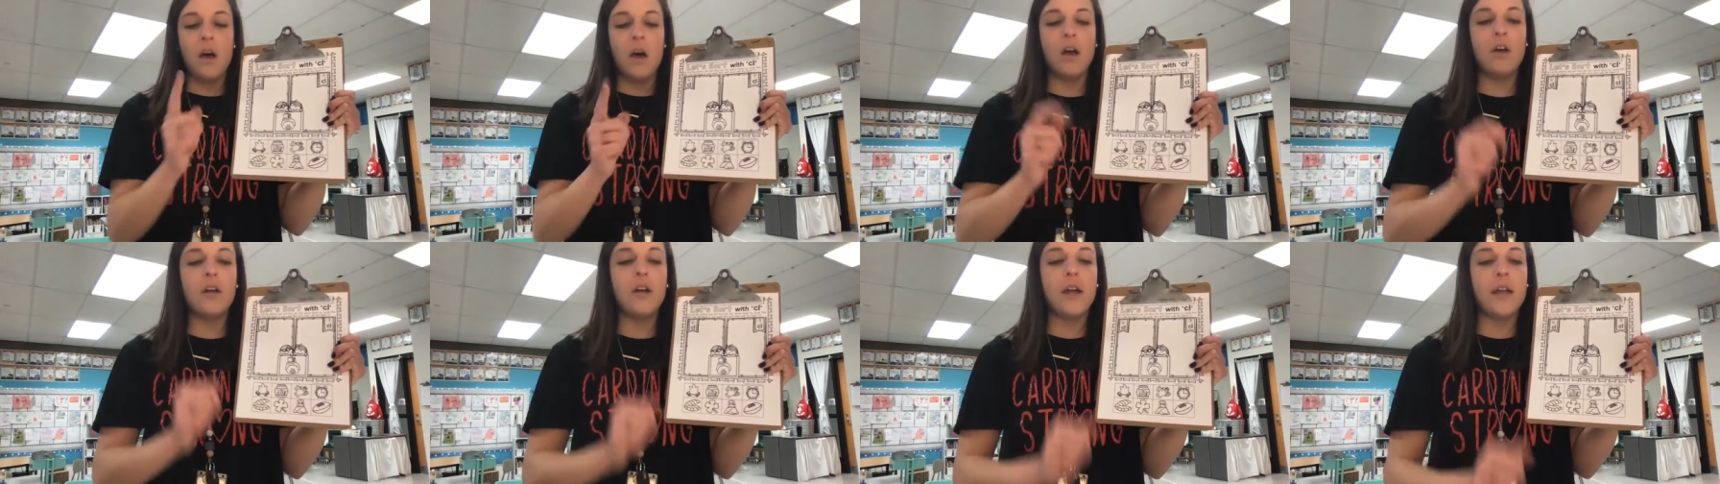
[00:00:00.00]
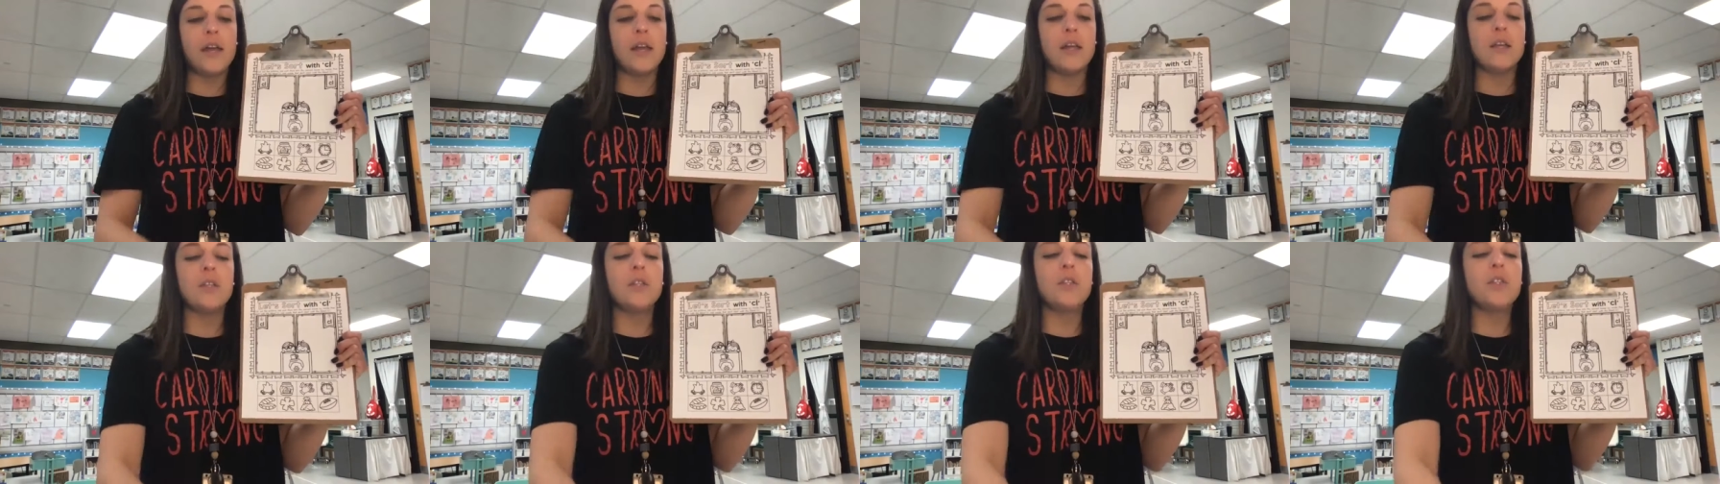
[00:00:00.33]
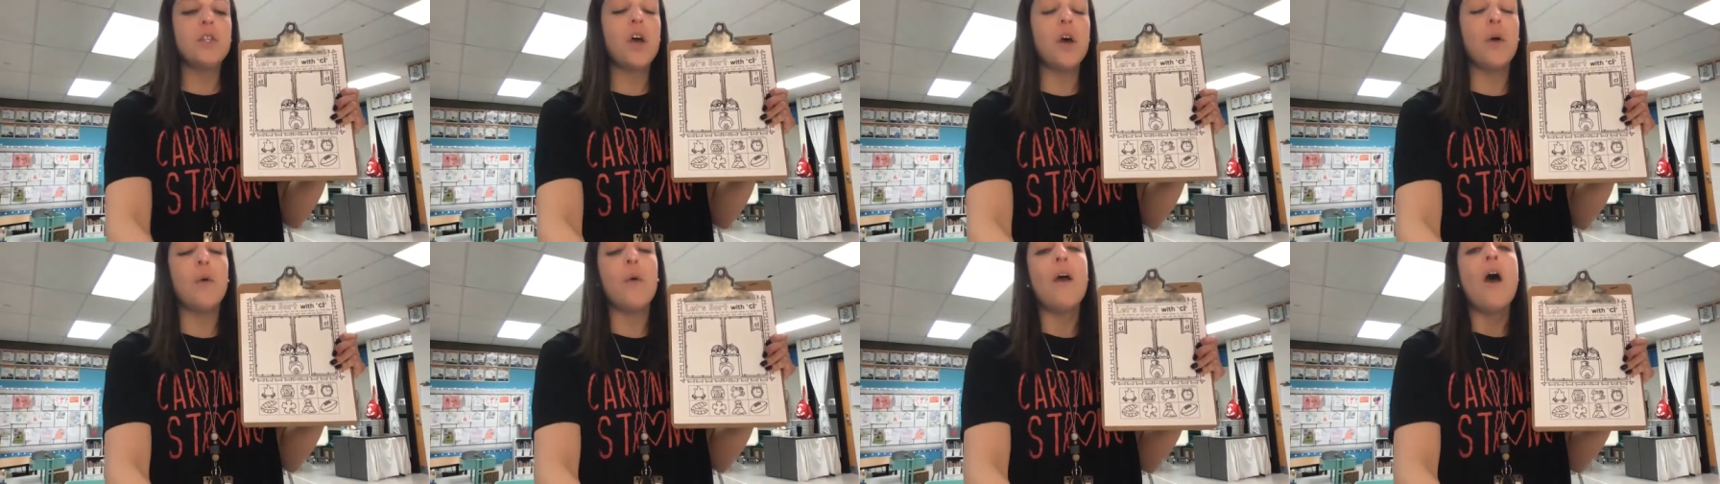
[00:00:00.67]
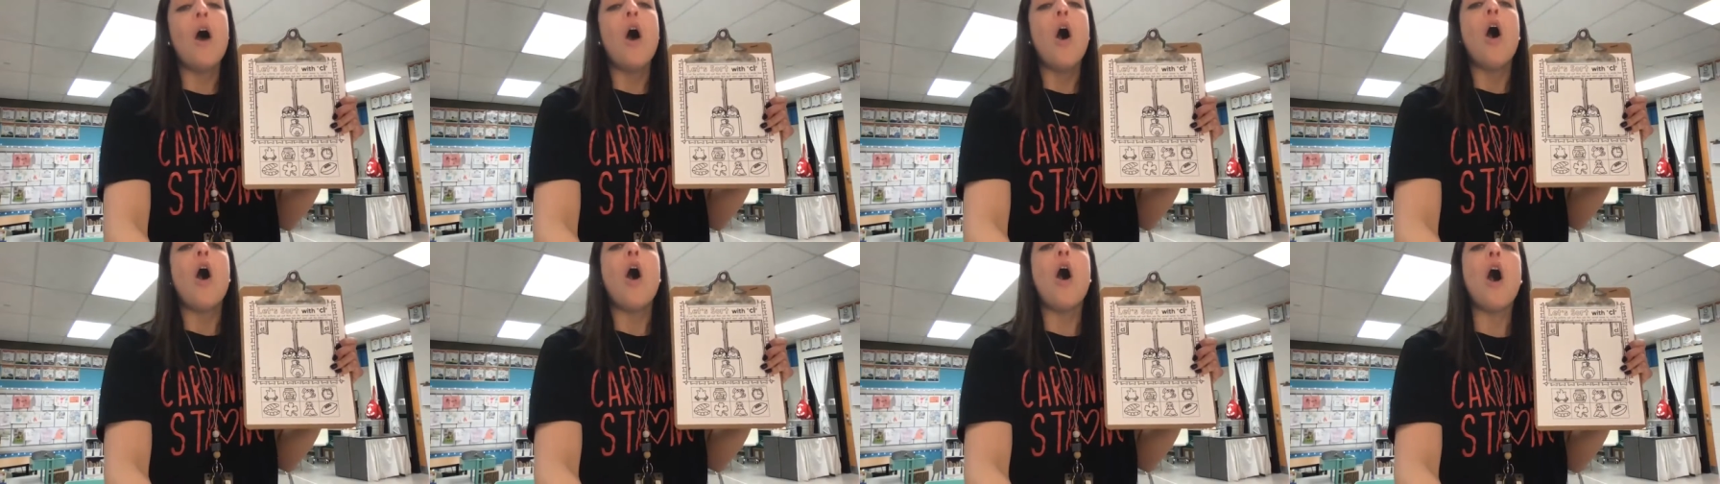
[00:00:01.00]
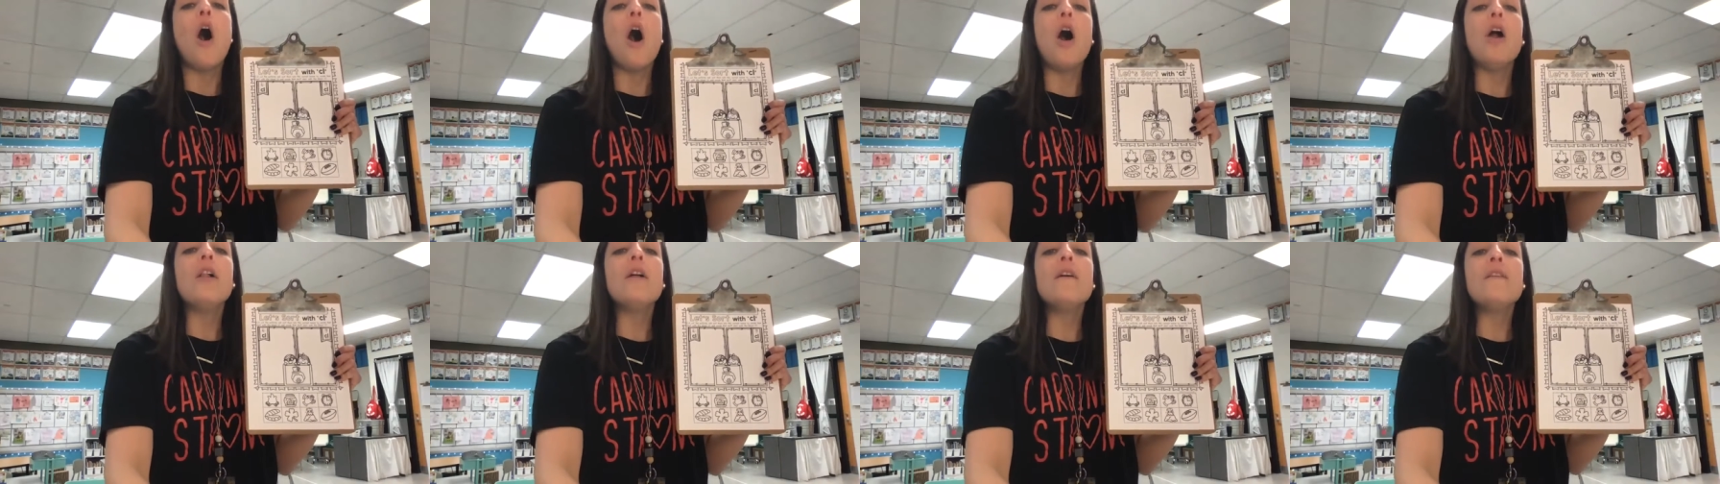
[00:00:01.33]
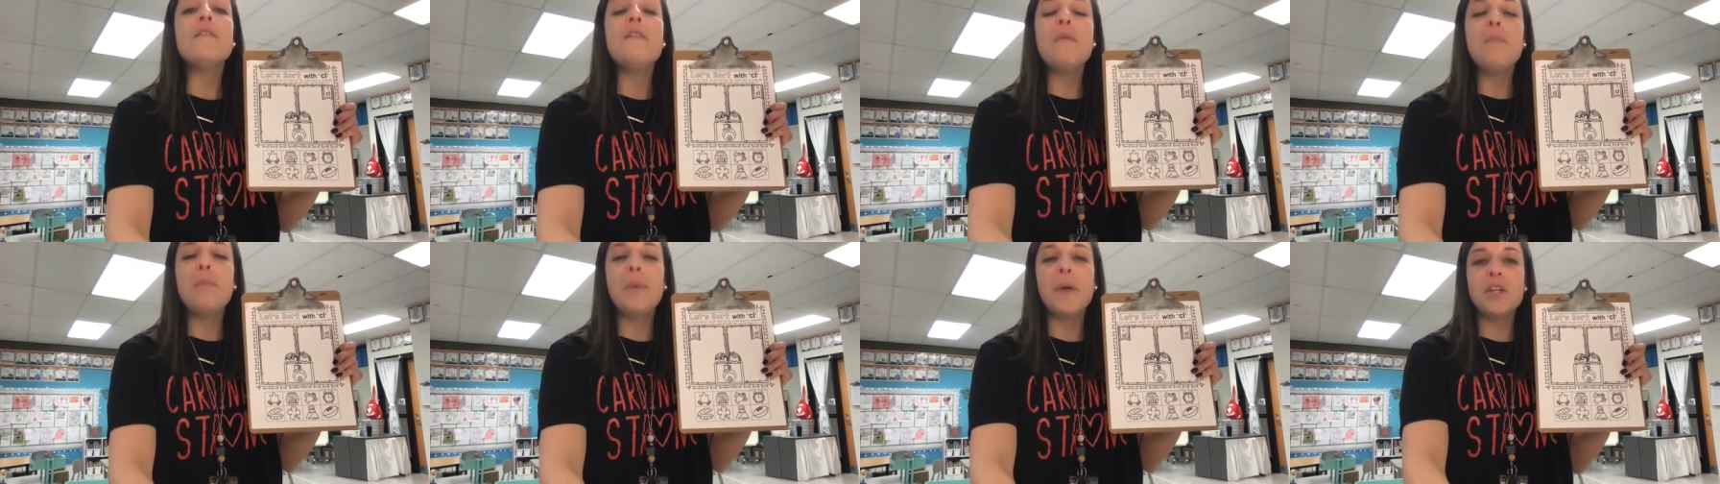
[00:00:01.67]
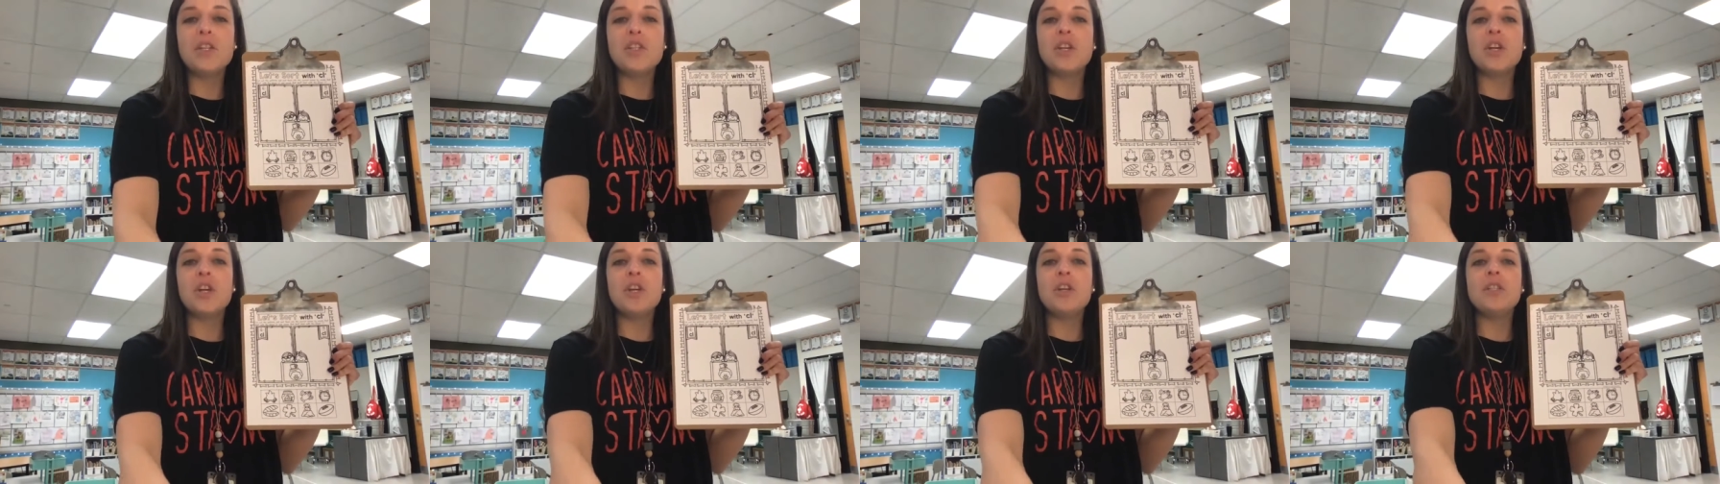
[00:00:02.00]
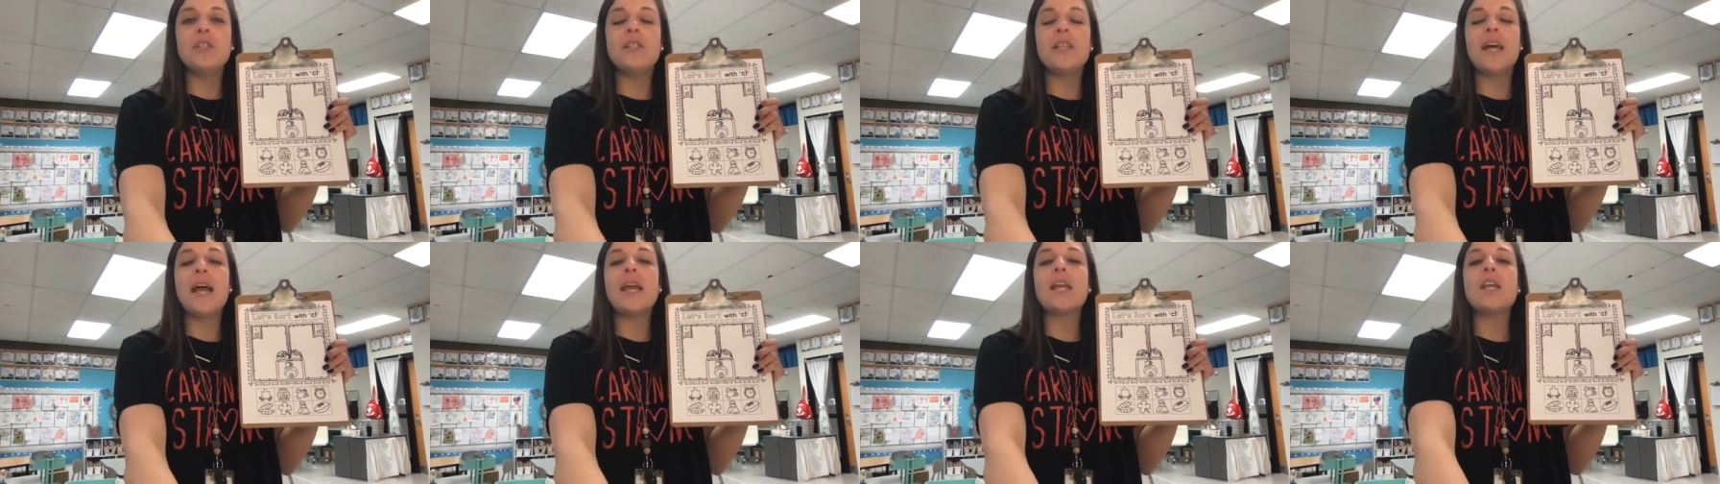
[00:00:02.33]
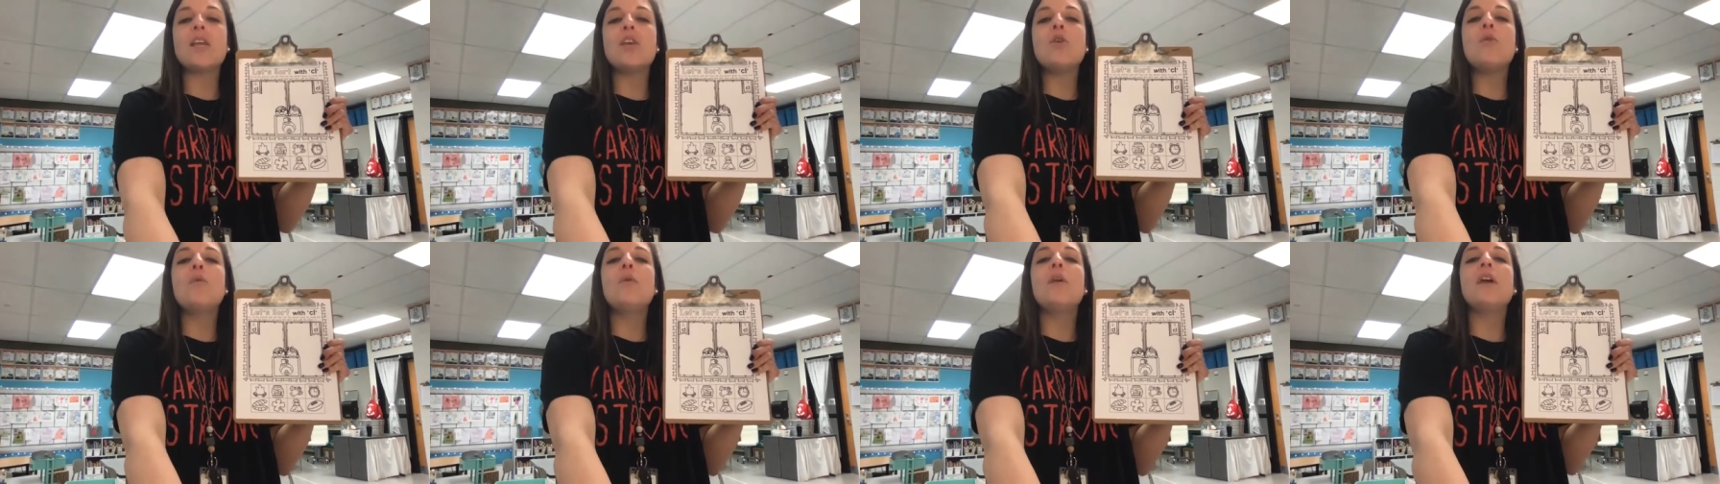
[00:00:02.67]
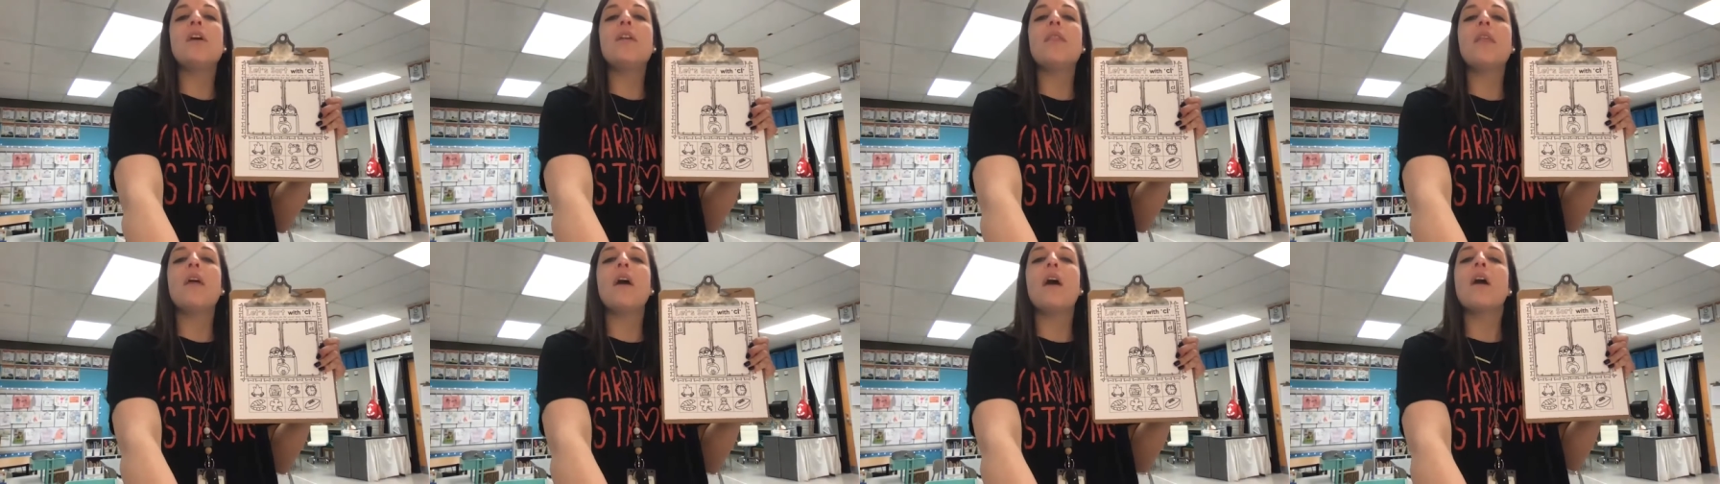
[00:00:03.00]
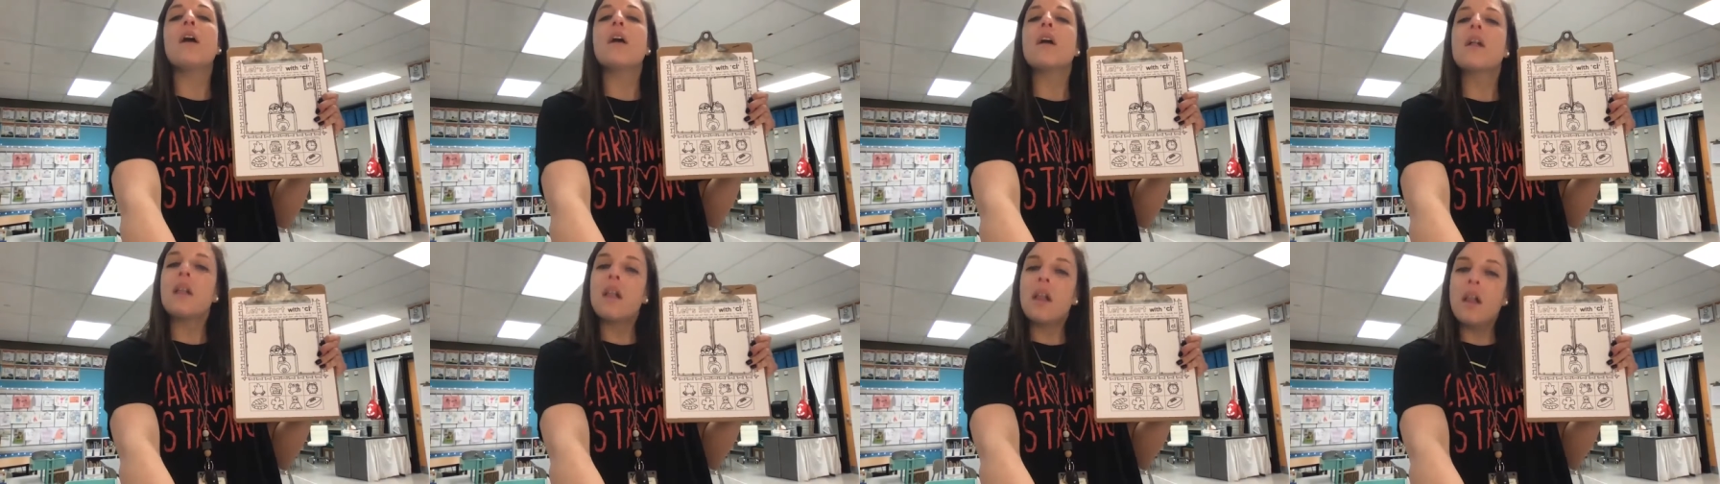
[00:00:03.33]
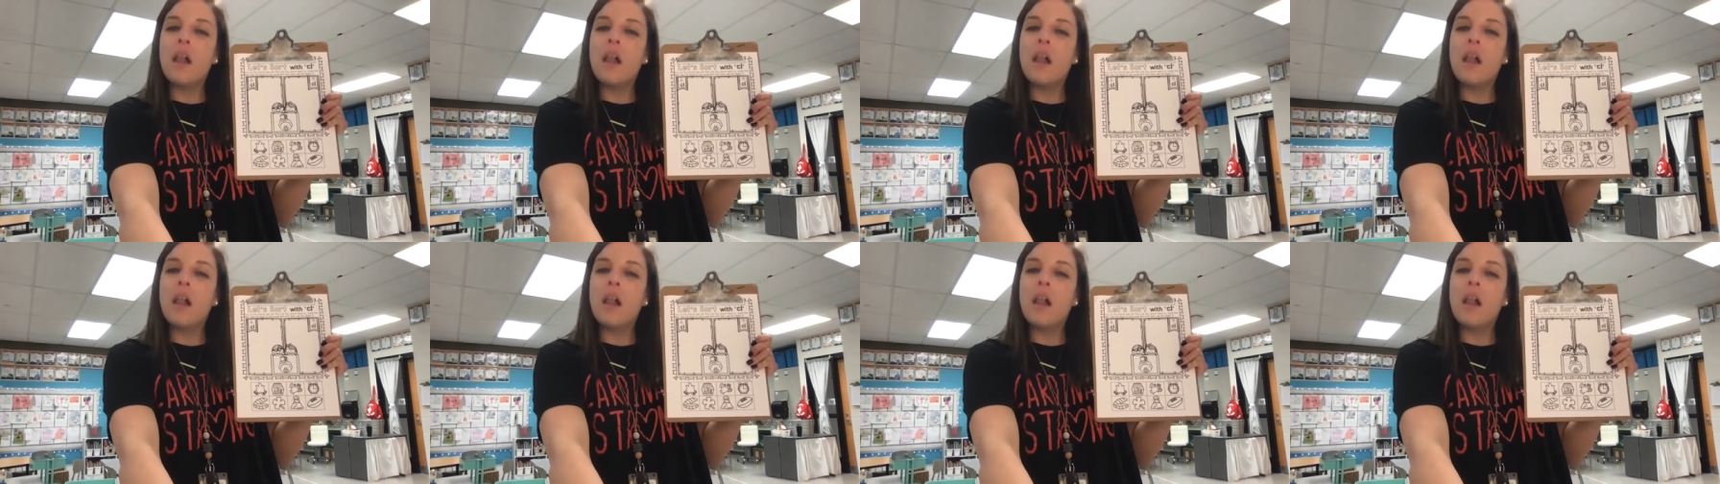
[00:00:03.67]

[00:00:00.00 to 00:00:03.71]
All right, so all of the pictures that you hear the